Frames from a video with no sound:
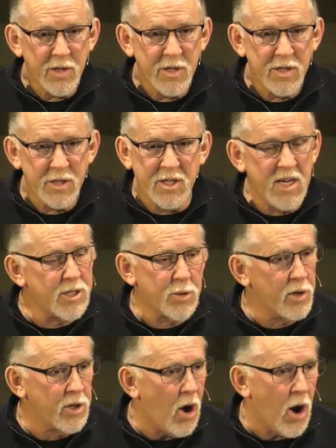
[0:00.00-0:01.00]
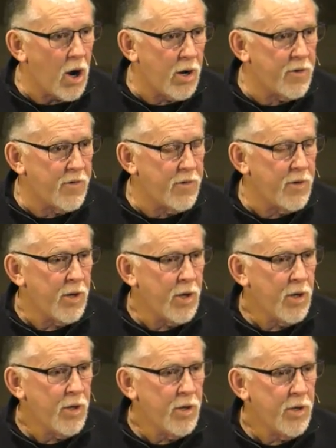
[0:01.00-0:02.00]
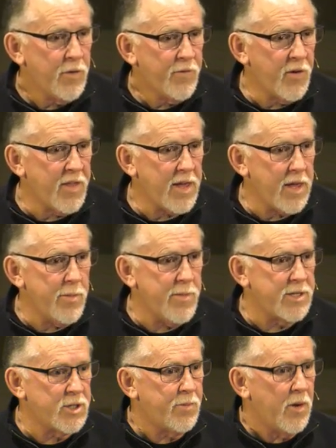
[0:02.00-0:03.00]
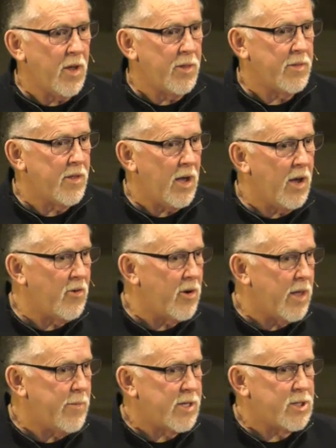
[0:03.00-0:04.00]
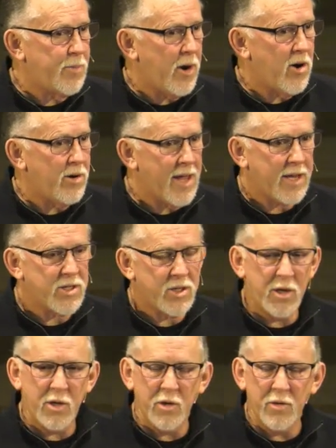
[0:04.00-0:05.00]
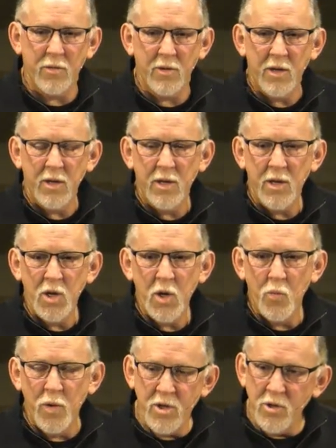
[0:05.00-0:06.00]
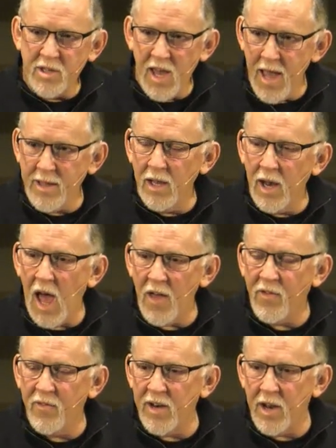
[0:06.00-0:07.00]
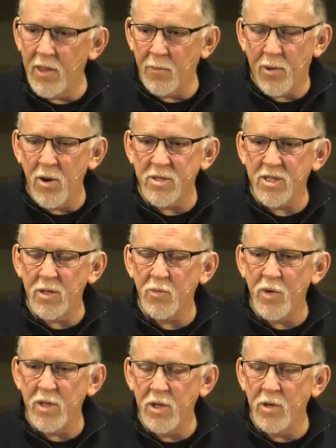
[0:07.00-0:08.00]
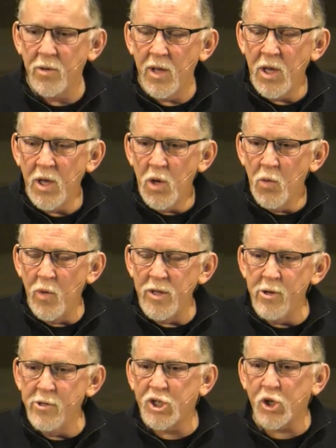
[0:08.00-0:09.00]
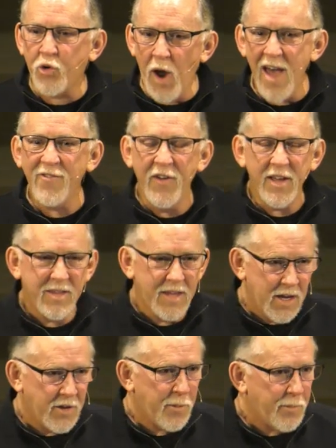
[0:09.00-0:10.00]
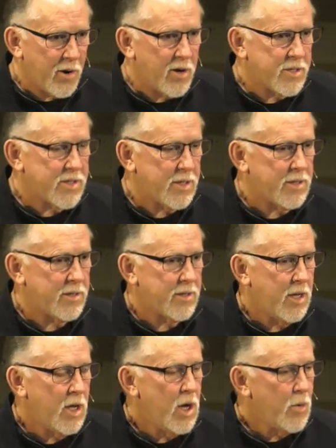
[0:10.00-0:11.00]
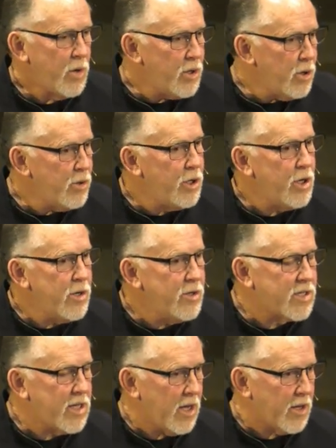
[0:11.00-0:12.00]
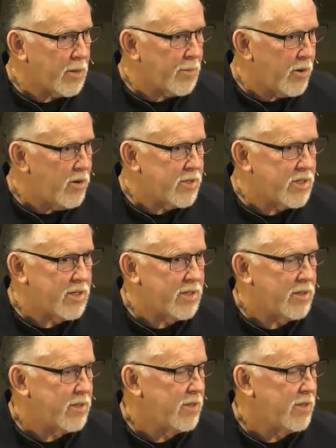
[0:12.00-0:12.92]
Disregard for the image of the other image bearer next to you. When you take the life of another person, when you traffic the other person, when you use the other person,